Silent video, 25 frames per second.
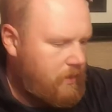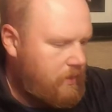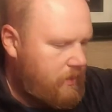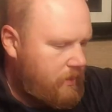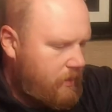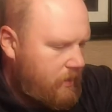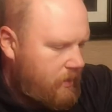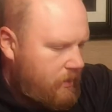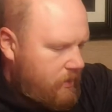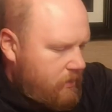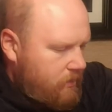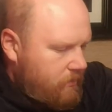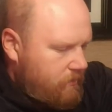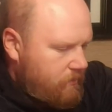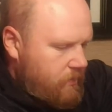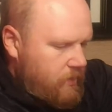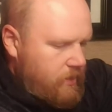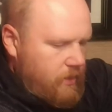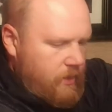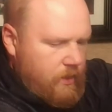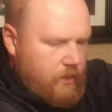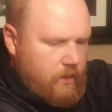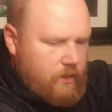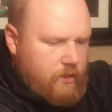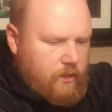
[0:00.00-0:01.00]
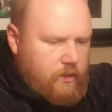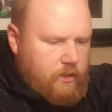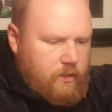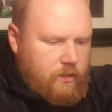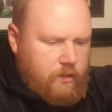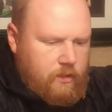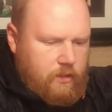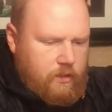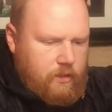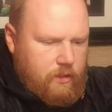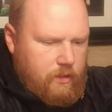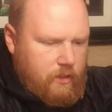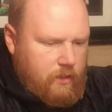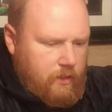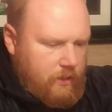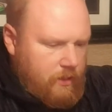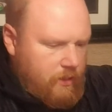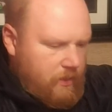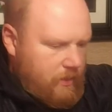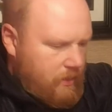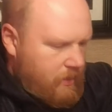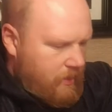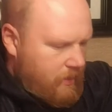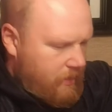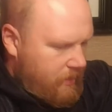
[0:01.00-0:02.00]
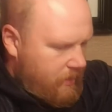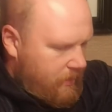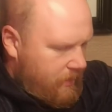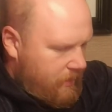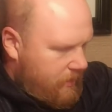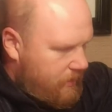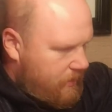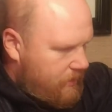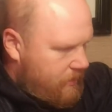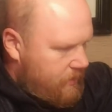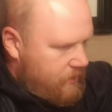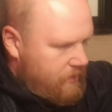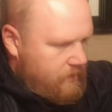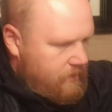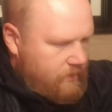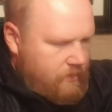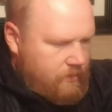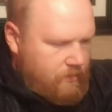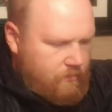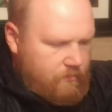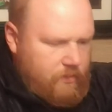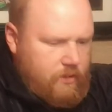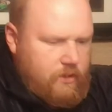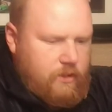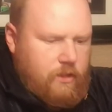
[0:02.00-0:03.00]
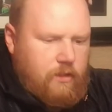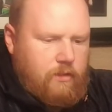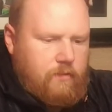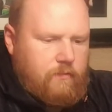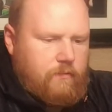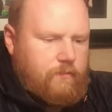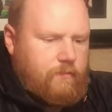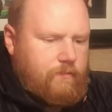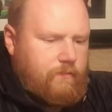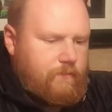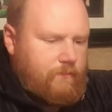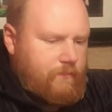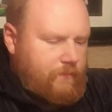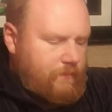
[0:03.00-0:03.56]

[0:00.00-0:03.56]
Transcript: That comes in at, so myself,